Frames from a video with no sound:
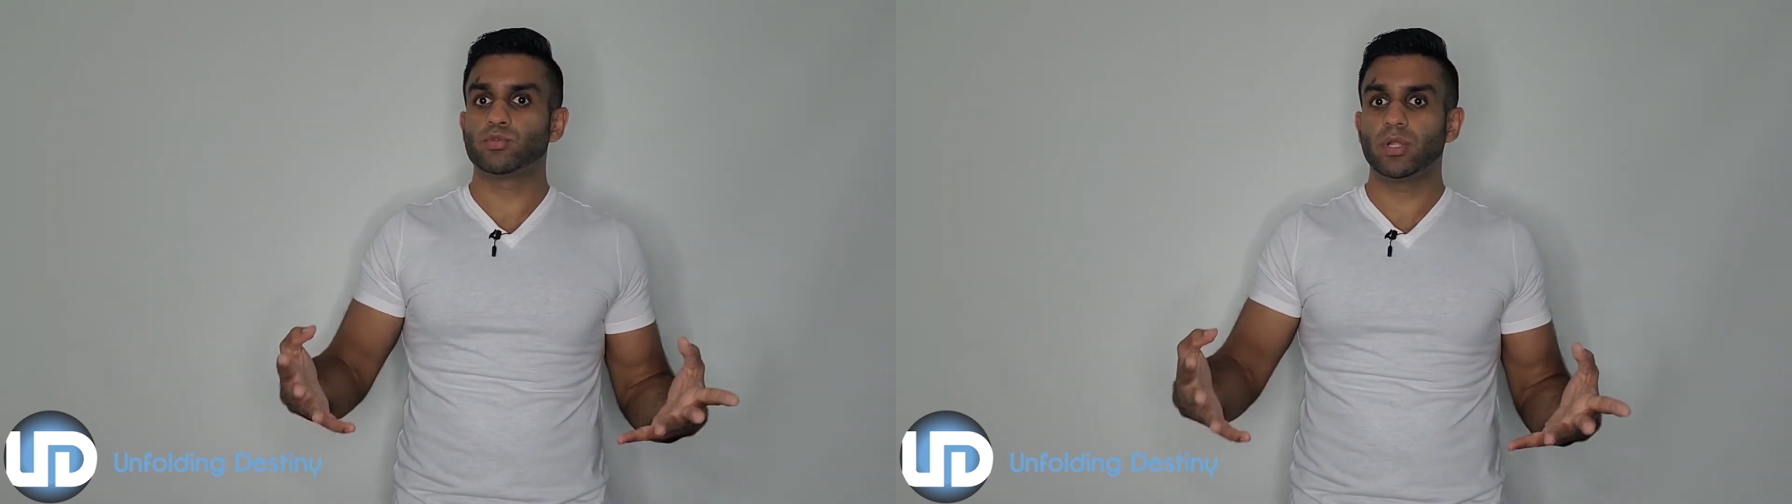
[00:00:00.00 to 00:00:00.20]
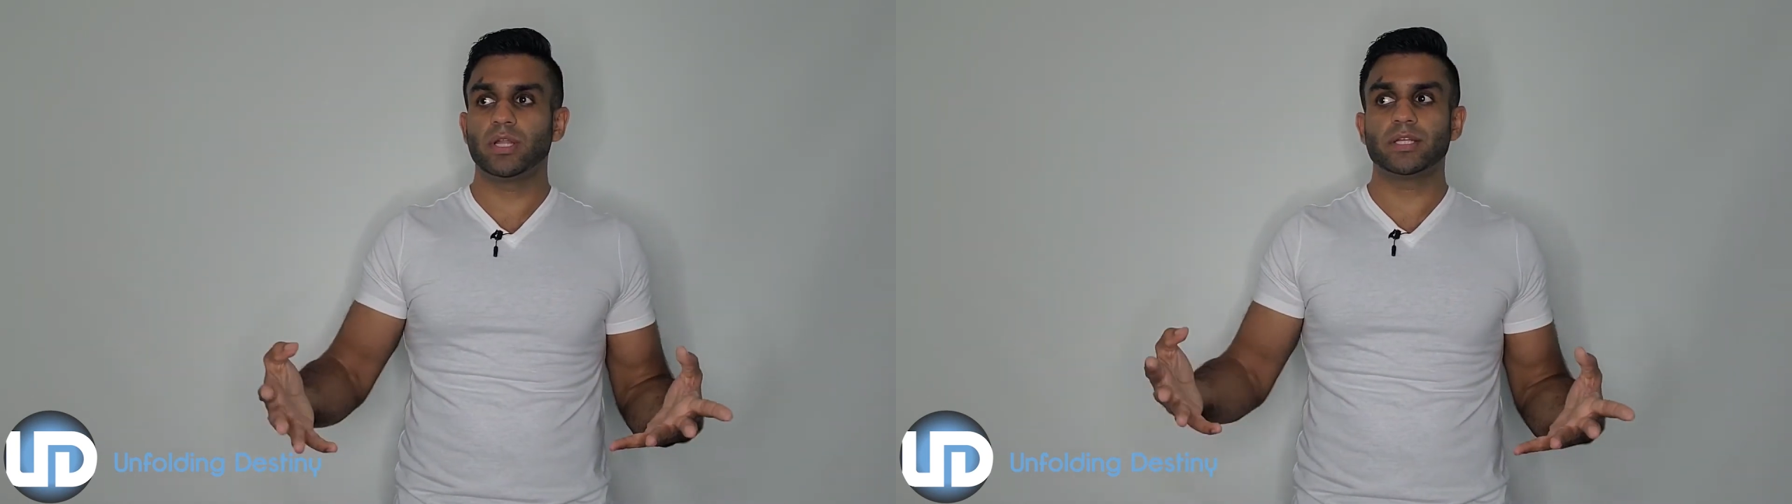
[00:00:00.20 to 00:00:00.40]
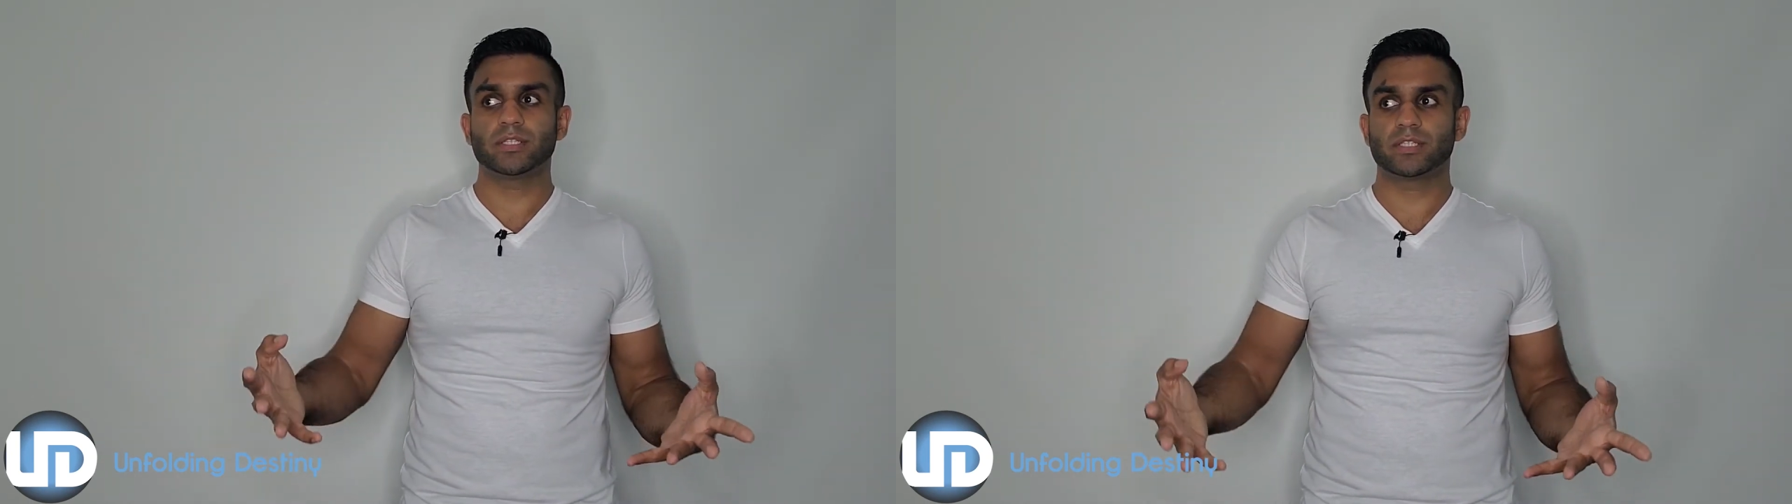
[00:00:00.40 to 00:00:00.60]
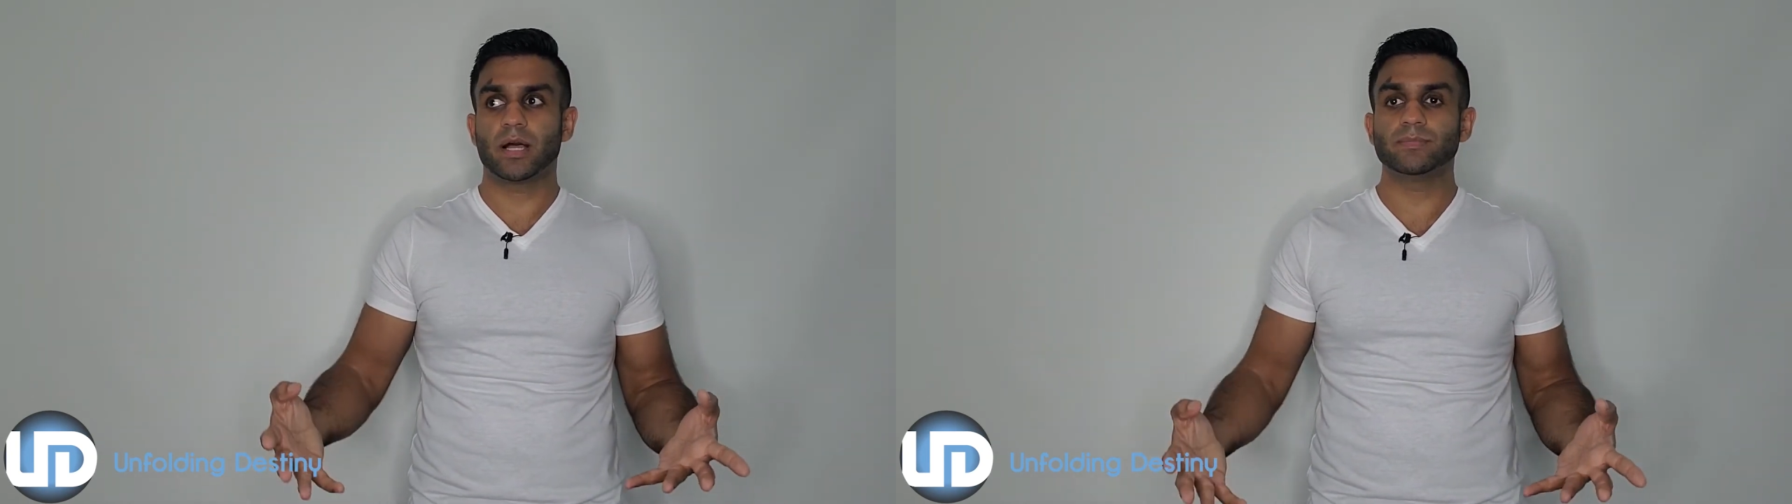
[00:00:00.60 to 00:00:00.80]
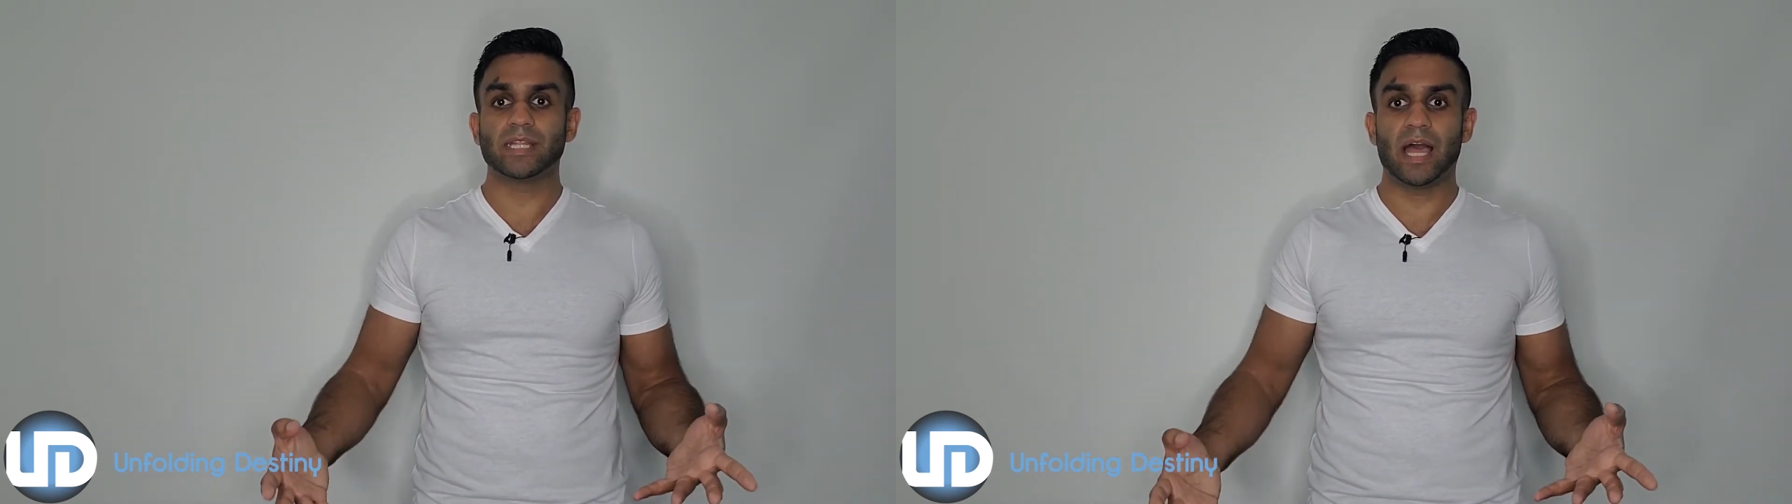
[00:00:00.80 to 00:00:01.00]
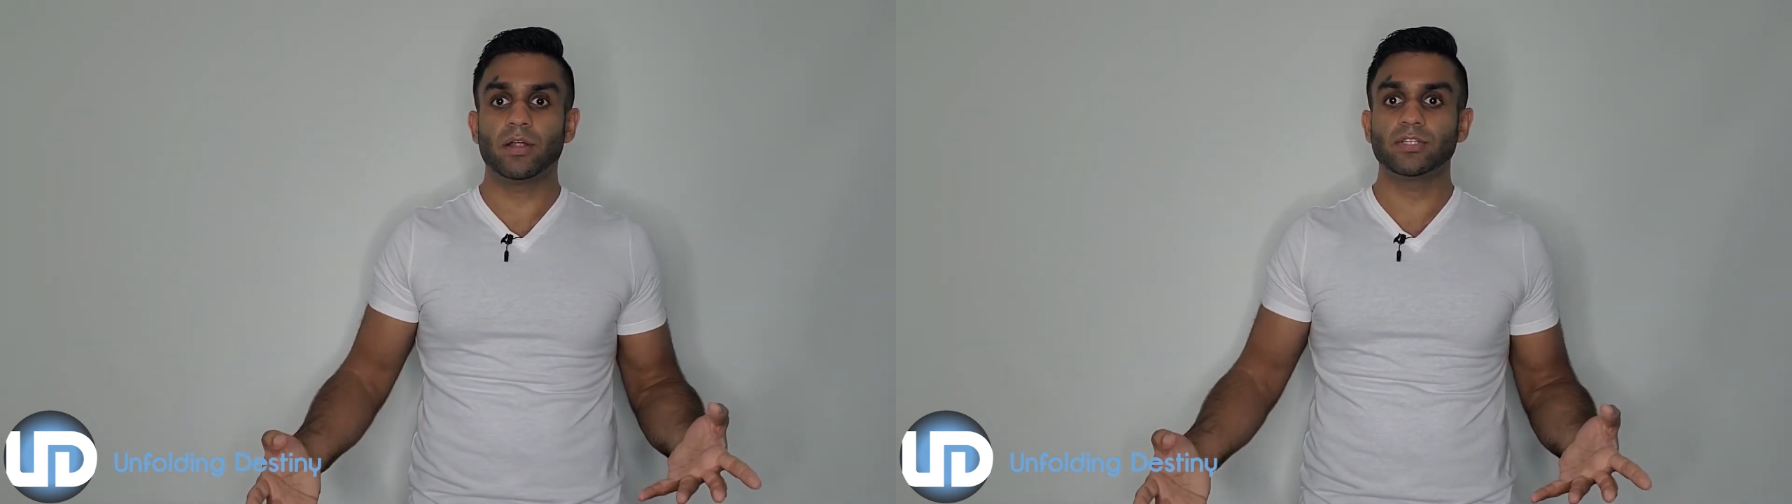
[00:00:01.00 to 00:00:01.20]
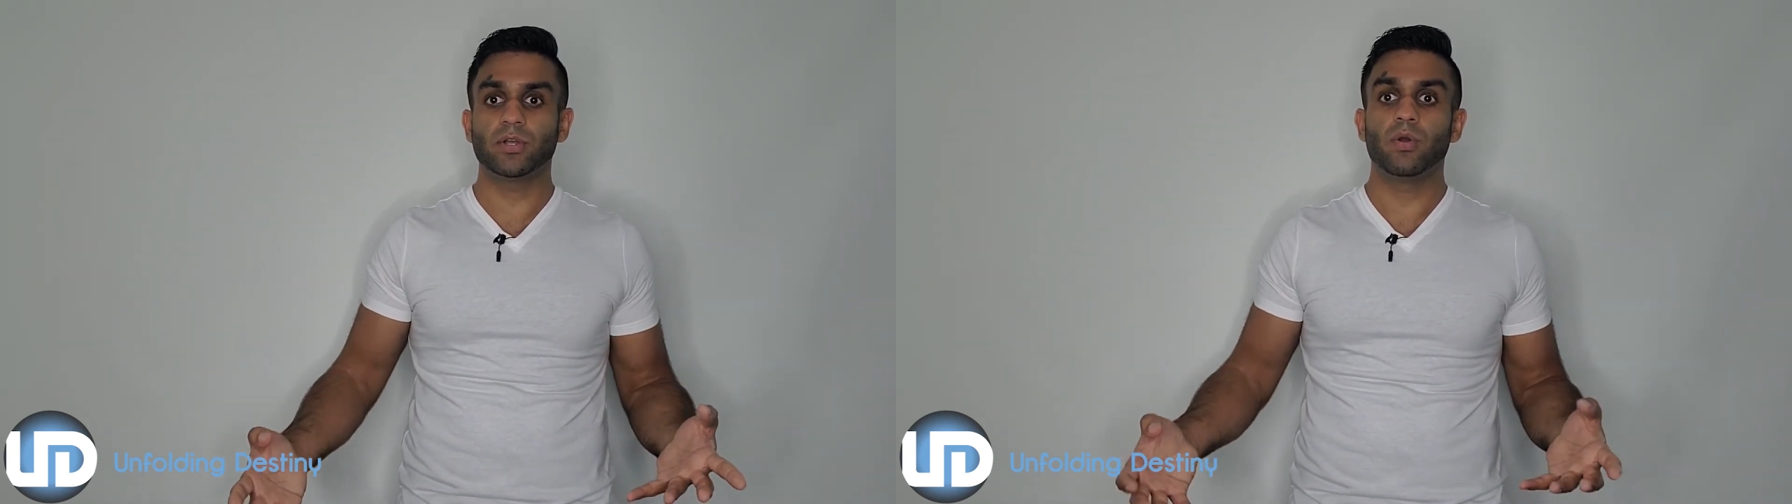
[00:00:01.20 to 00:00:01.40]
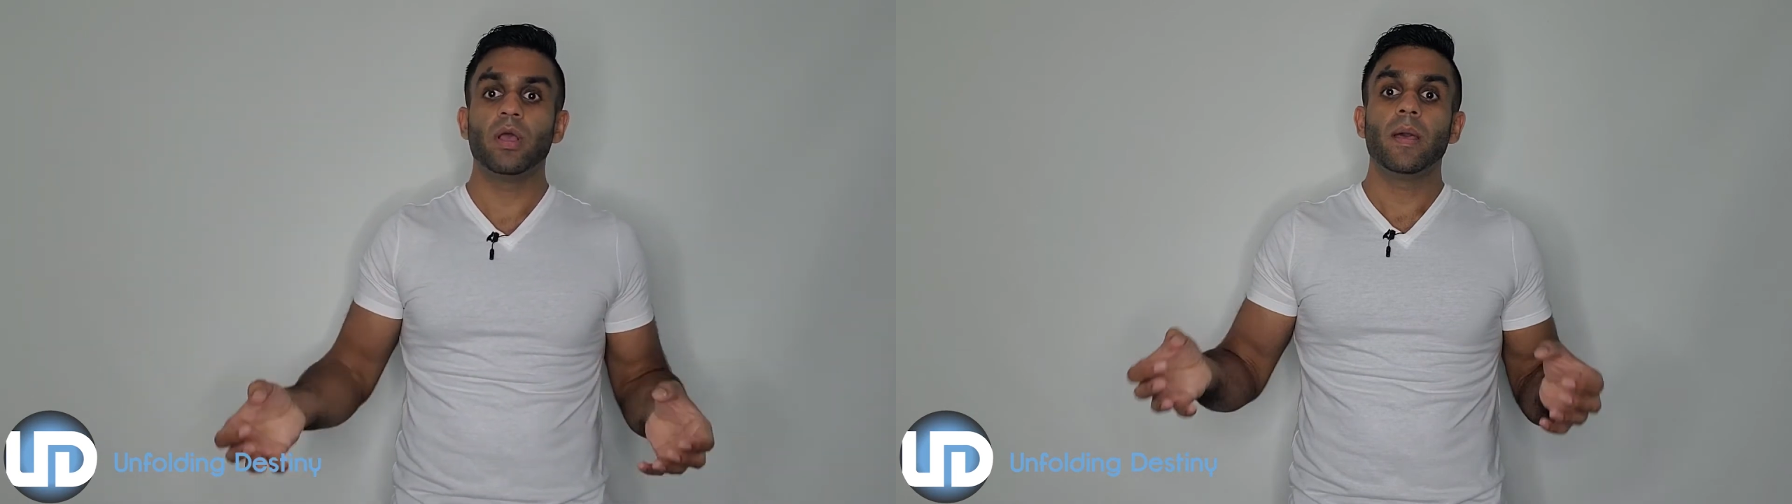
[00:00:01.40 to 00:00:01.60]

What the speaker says: really just comes down to